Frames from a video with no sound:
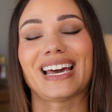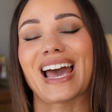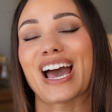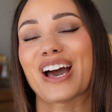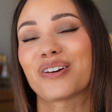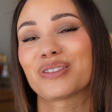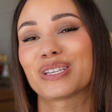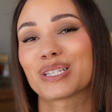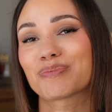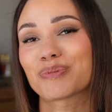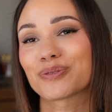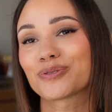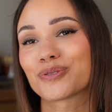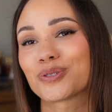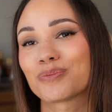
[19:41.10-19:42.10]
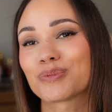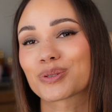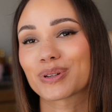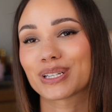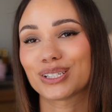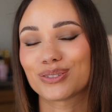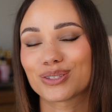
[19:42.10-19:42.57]
how this
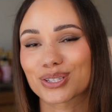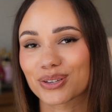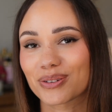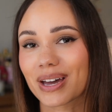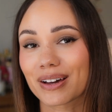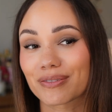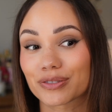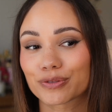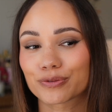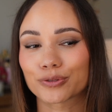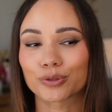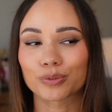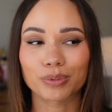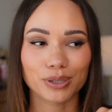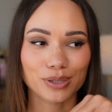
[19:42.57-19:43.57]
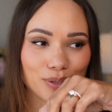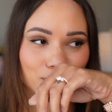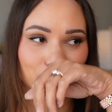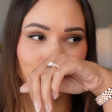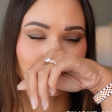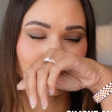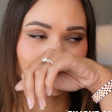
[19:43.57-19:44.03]
performs when you do have the full
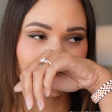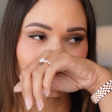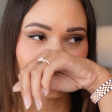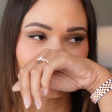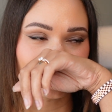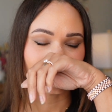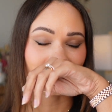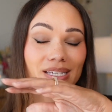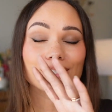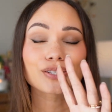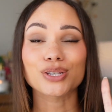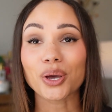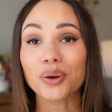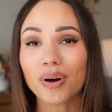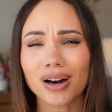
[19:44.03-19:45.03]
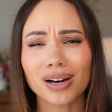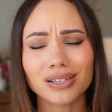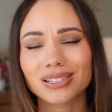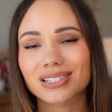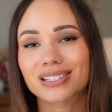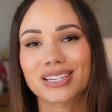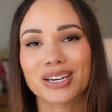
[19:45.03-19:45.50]
bottle. It's so
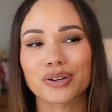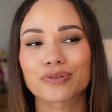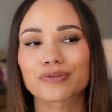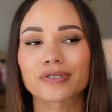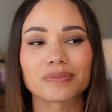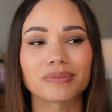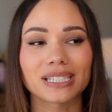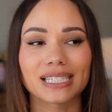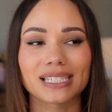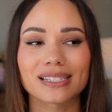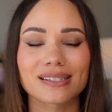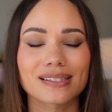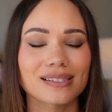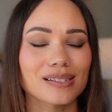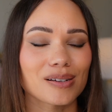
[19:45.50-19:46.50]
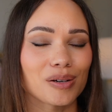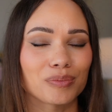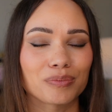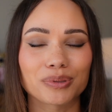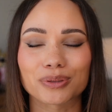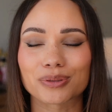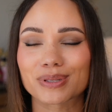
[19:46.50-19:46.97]
hard to tell from these
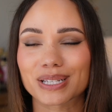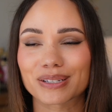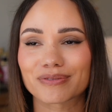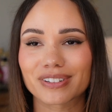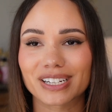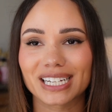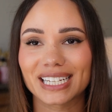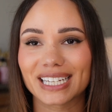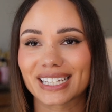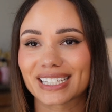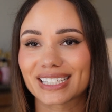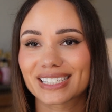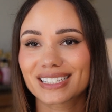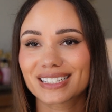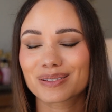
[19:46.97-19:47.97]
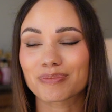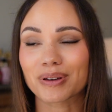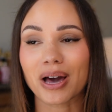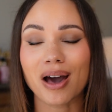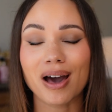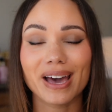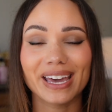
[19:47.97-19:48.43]
samples, it really is,
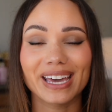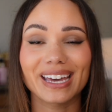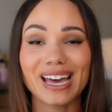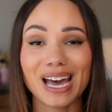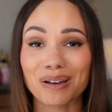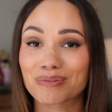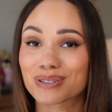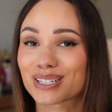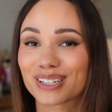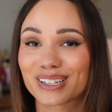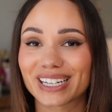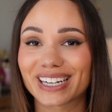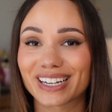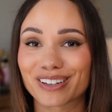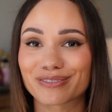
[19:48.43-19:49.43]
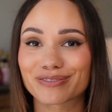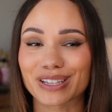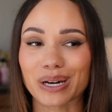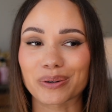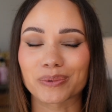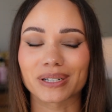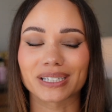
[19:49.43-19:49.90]
but I absolutely love
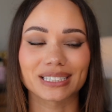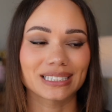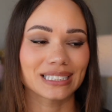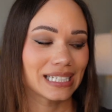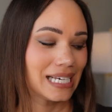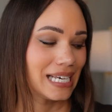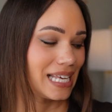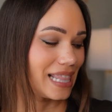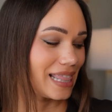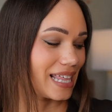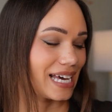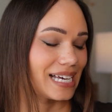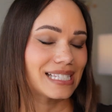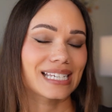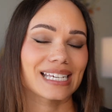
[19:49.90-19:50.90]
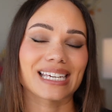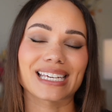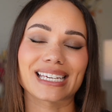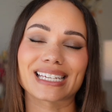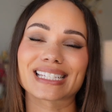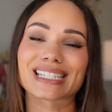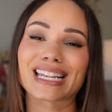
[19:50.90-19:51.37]
that one. That
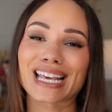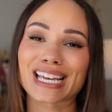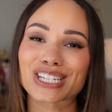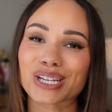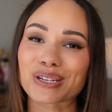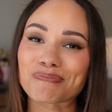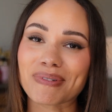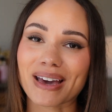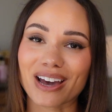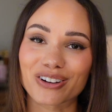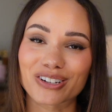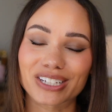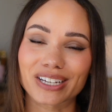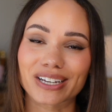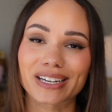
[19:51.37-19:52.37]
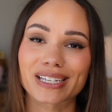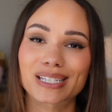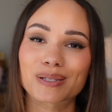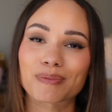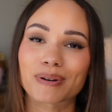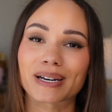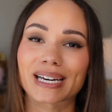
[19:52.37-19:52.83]
is Leisure in
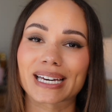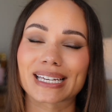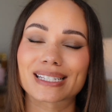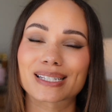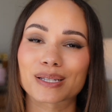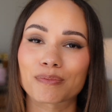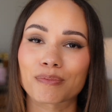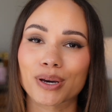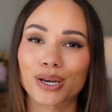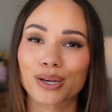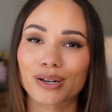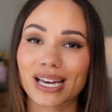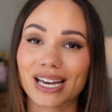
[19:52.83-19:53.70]
Paradise by Simone